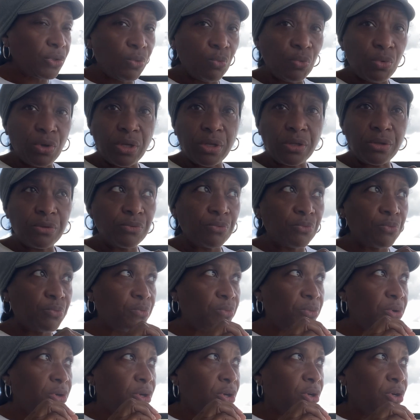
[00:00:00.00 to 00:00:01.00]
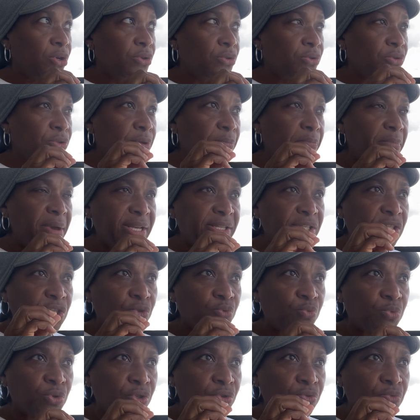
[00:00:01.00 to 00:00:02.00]
what the message
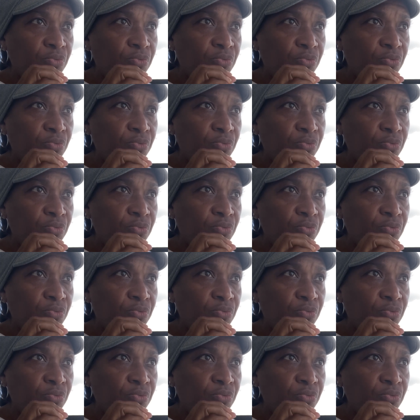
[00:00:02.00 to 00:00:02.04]
with